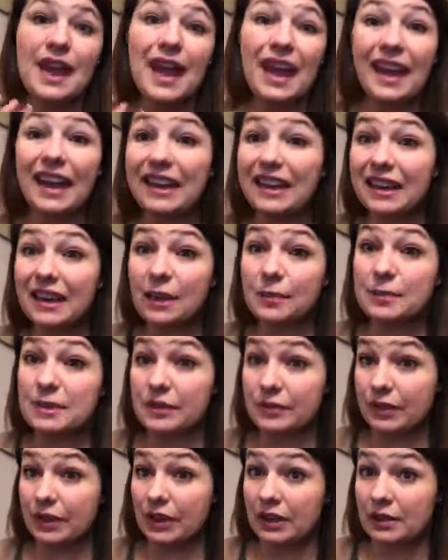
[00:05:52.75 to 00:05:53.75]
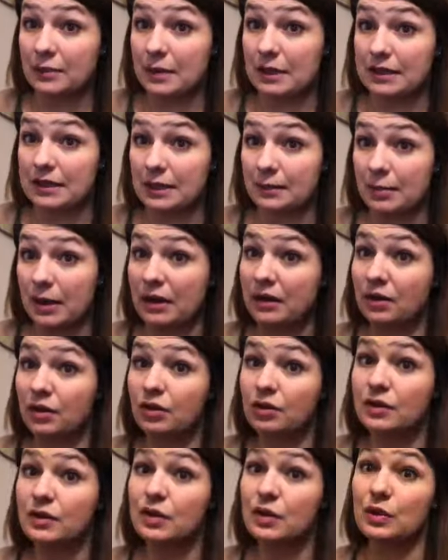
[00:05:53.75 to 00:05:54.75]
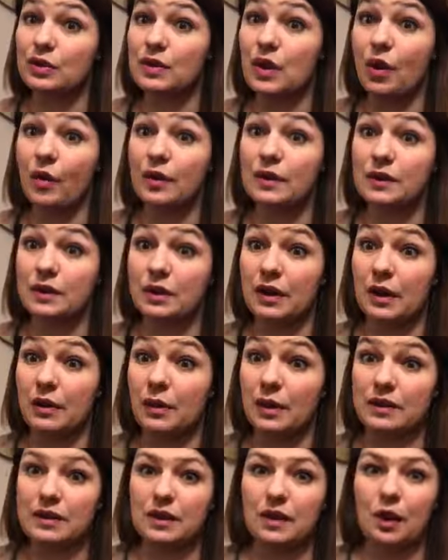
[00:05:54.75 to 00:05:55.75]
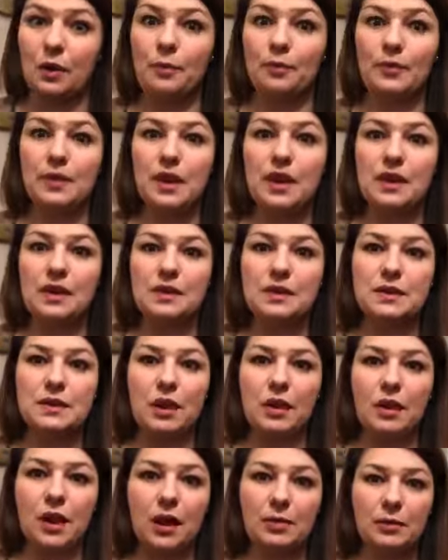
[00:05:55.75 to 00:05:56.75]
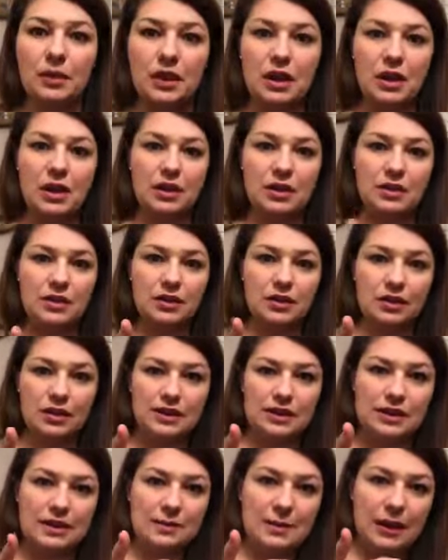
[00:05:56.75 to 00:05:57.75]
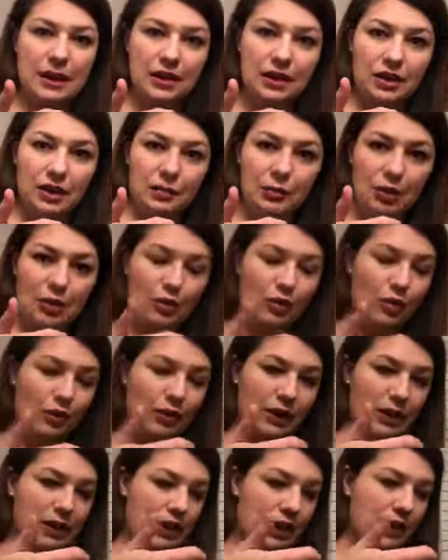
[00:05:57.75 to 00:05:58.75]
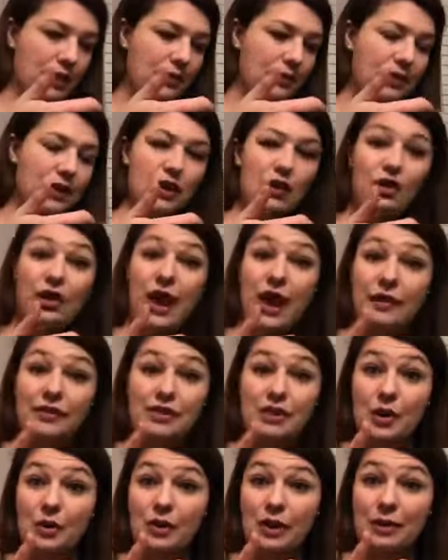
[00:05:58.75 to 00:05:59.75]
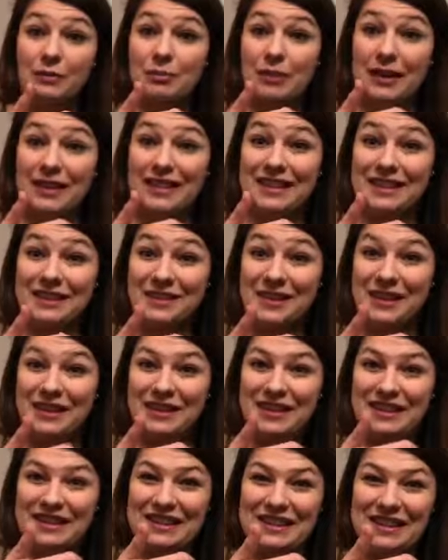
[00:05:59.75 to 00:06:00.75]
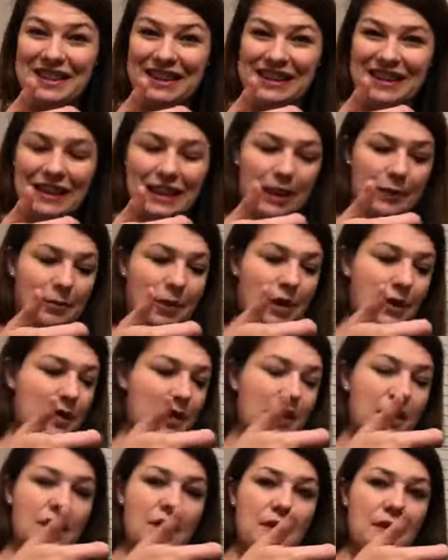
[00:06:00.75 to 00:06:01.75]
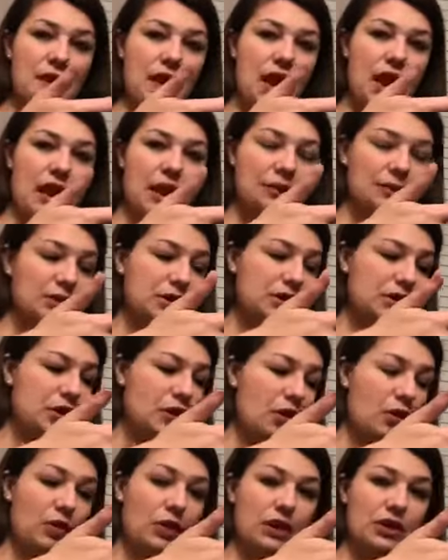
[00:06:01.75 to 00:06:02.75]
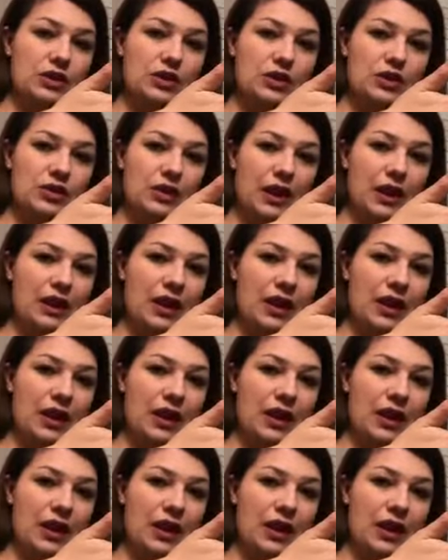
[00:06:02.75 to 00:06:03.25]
and it comes free in the basic bundle, so it's always a great way to go. So you can see my heater. I'm gonna hold it here. You don't have to hold it, but this way you can see it in the camera. And I'm just gonna hold it straight